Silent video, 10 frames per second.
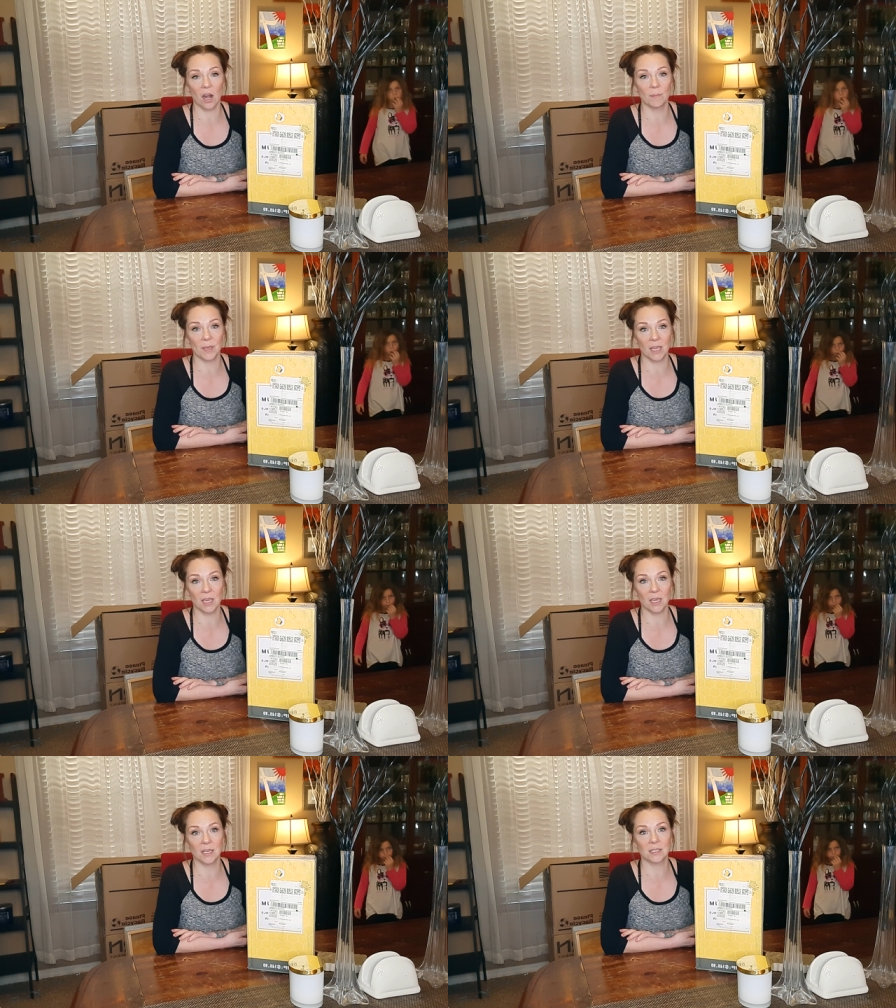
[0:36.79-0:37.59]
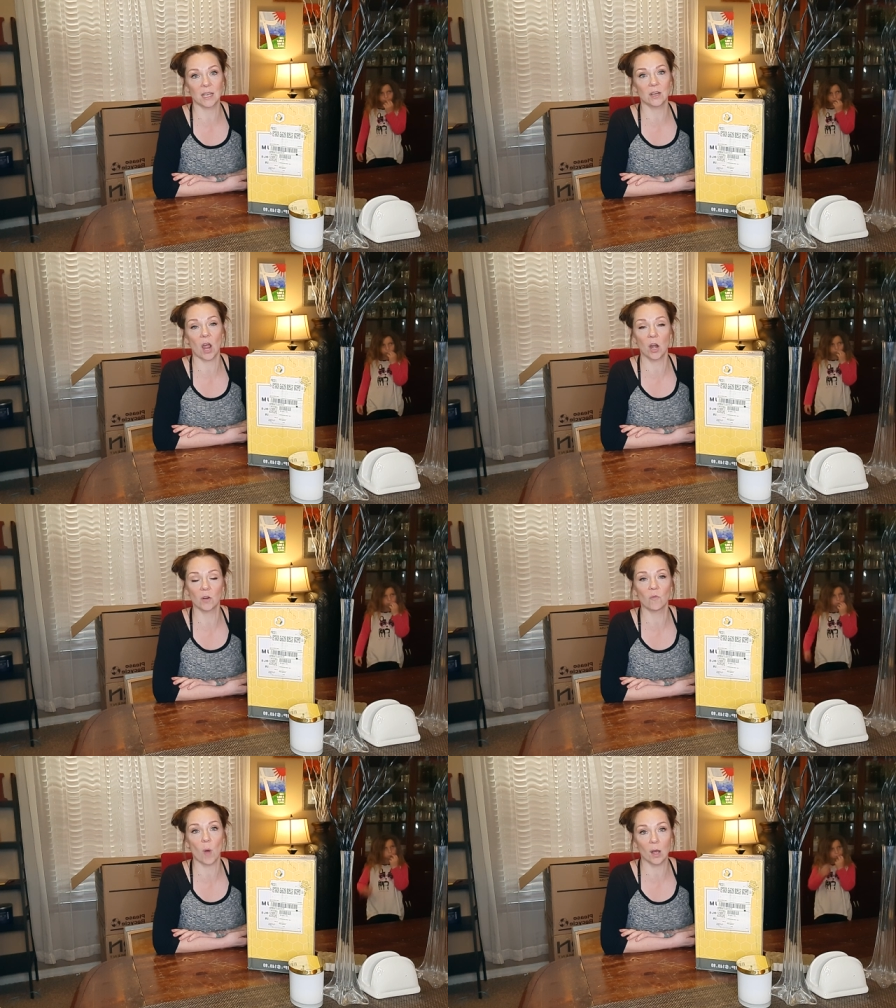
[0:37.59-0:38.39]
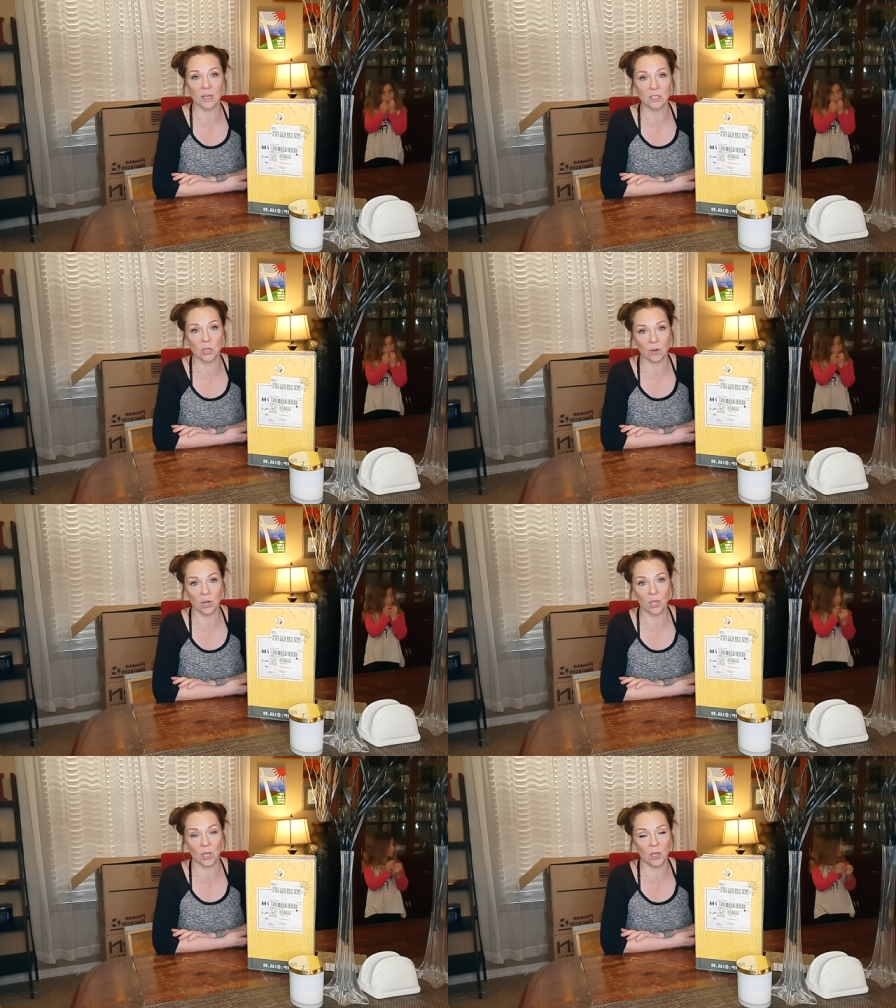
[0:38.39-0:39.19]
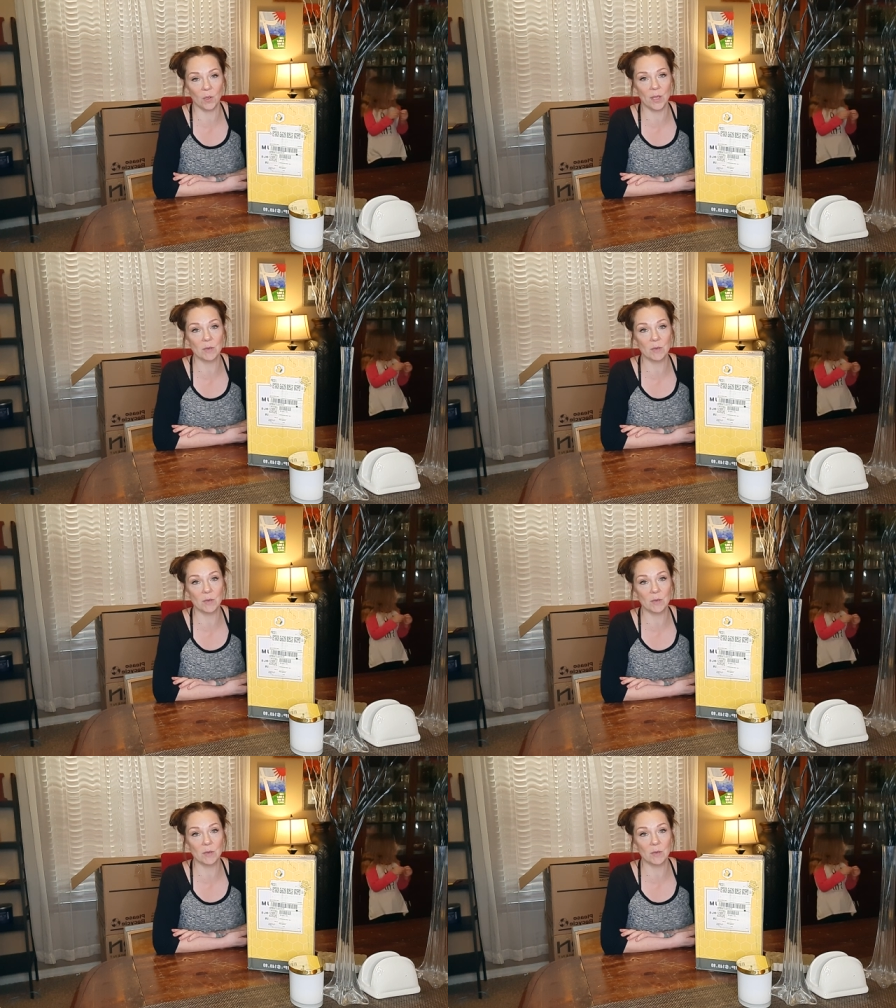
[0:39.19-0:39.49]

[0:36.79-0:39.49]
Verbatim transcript: her bees and her walk us through.